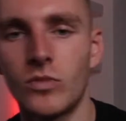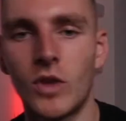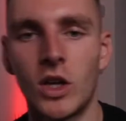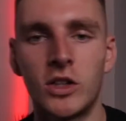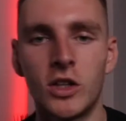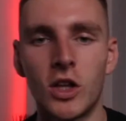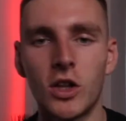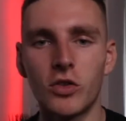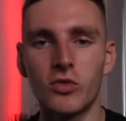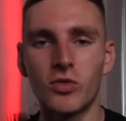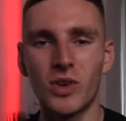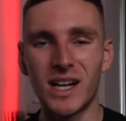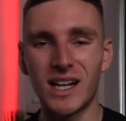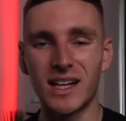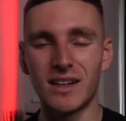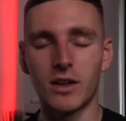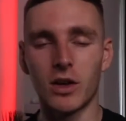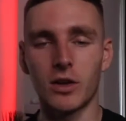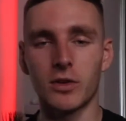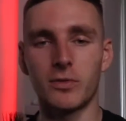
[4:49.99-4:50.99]
Another
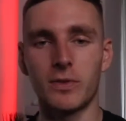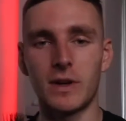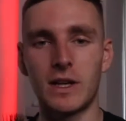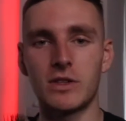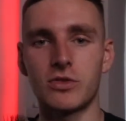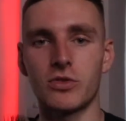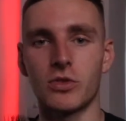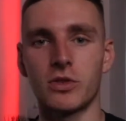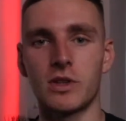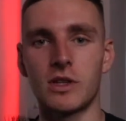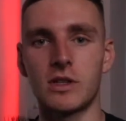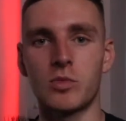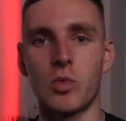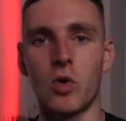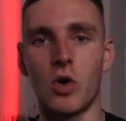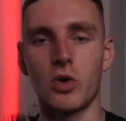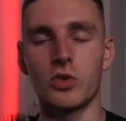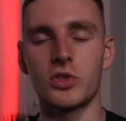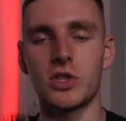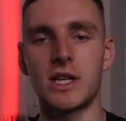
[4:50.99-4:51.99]
really nice feature on this
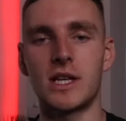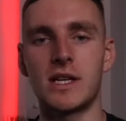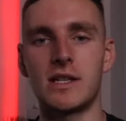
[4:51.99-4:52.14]
watch